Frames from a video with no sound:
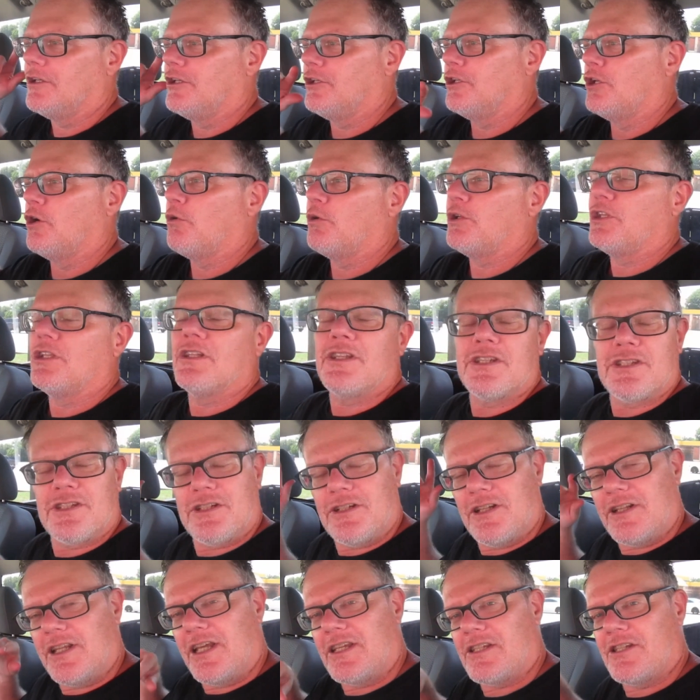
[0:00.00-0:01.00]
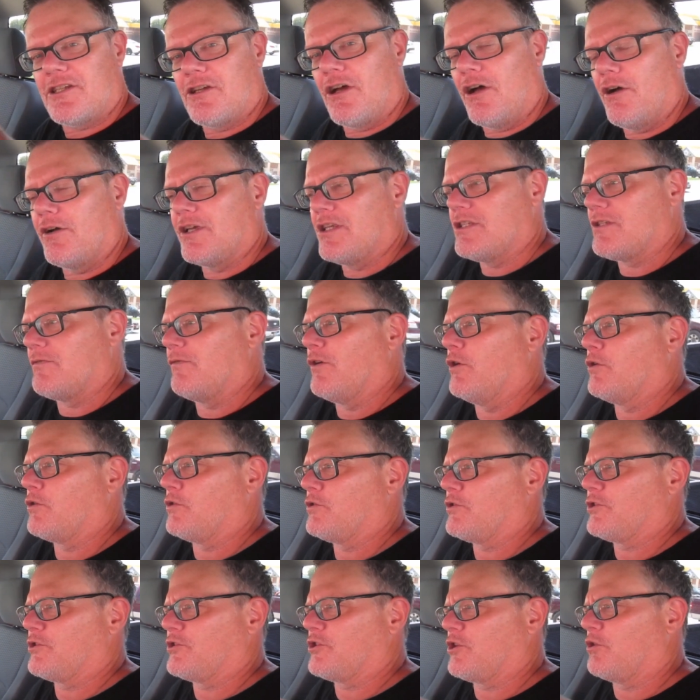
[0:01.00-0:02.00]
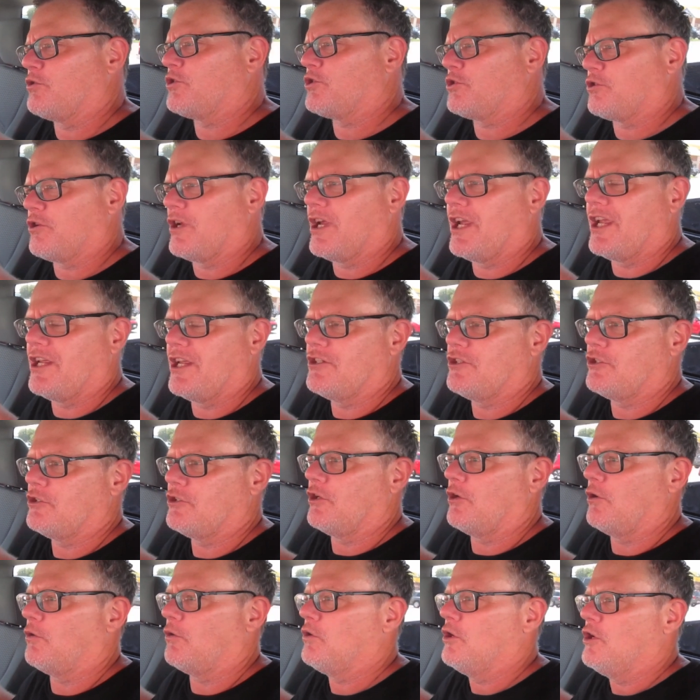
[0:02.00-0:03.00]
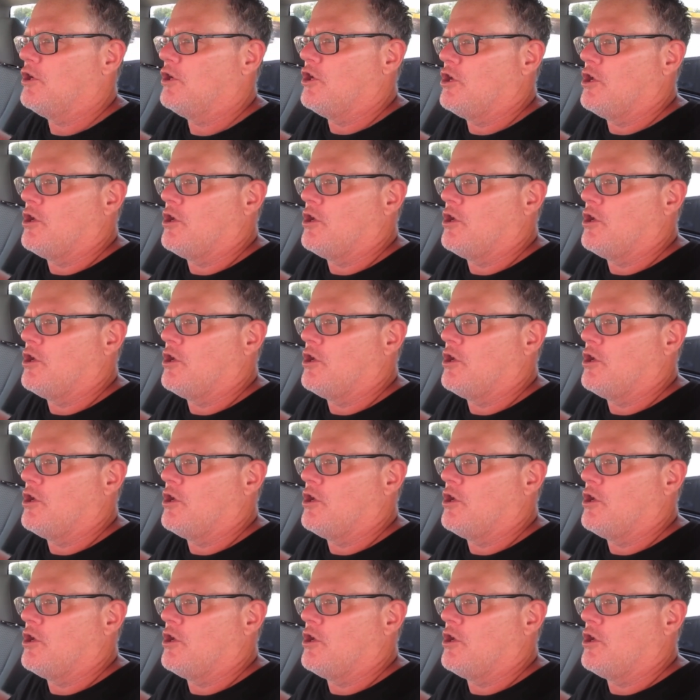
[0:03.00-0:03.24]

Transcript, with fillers: You know, when you listen to that song, his vocals are so strange, you know.